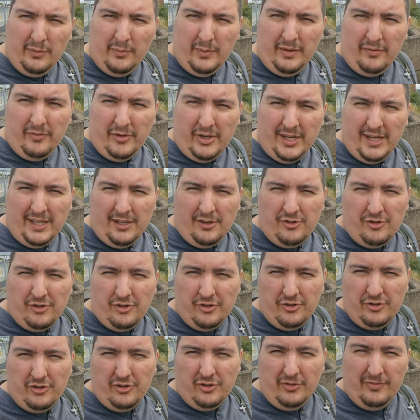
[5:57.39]
where the
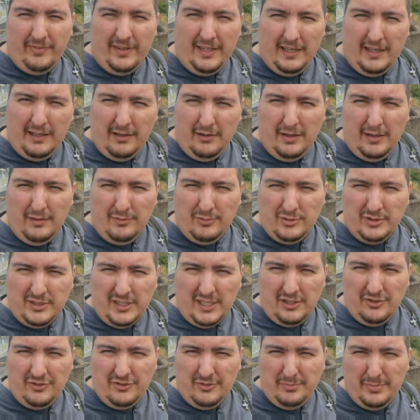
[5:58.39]
connection to the low-level
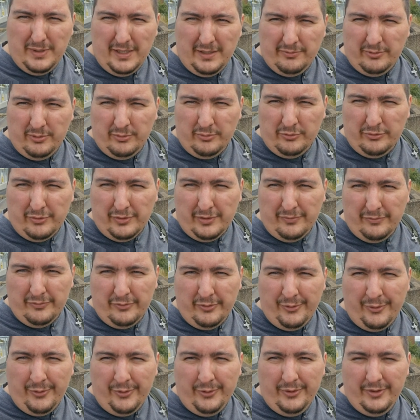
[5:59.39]
station, platforms 3 and
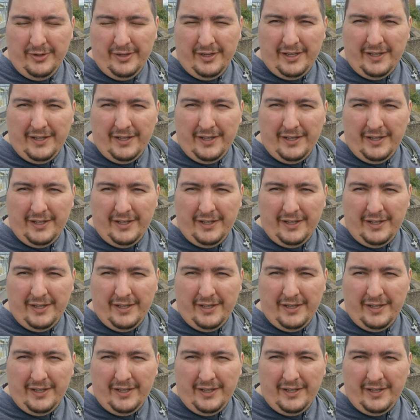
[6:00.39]
4